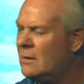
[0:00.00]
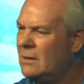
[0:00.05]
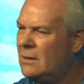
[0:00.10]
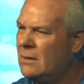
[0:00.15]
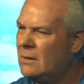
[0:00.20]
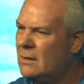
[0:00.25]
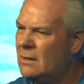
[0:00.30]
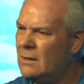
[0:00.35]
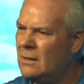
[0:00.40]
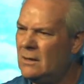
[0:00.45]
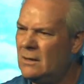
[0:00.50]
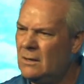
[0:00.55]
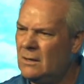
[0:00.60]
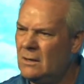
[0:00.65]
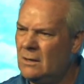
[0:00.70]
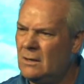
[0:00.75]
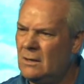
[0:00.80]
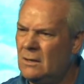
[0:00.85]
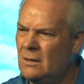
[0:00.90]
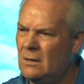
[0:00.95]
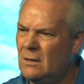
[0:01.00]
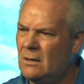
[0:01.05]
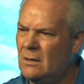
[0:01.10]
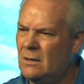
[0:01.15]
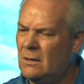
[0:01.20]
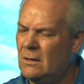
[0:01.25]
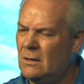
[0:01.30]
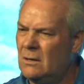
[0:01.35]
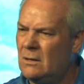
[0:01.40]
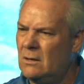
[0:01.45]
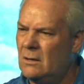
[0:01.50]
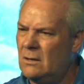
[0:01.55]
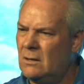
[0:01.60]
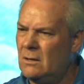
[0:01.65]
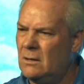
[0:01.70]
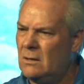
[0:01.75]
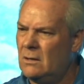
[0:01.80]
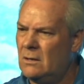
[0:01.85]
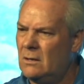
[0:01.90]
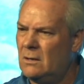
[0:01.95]

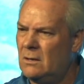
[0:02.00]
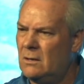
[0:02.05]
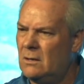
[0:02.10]
(silence)